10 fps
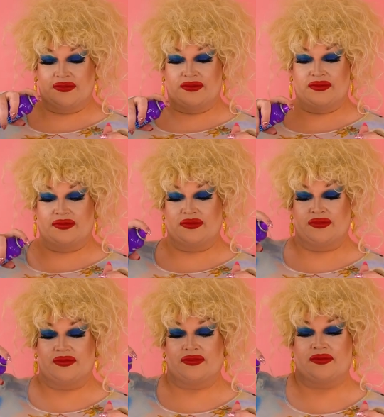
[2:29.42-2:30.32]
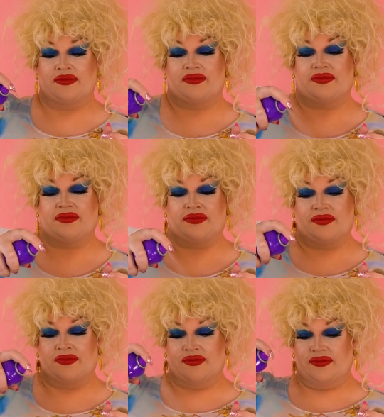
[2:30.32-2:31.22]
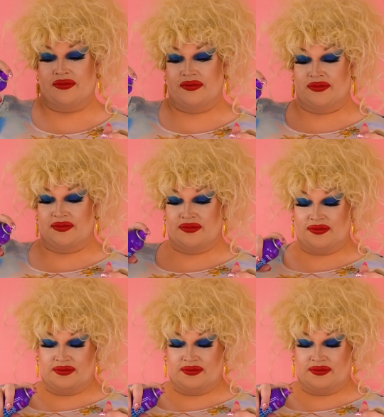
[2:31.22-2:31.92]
Nothing is said.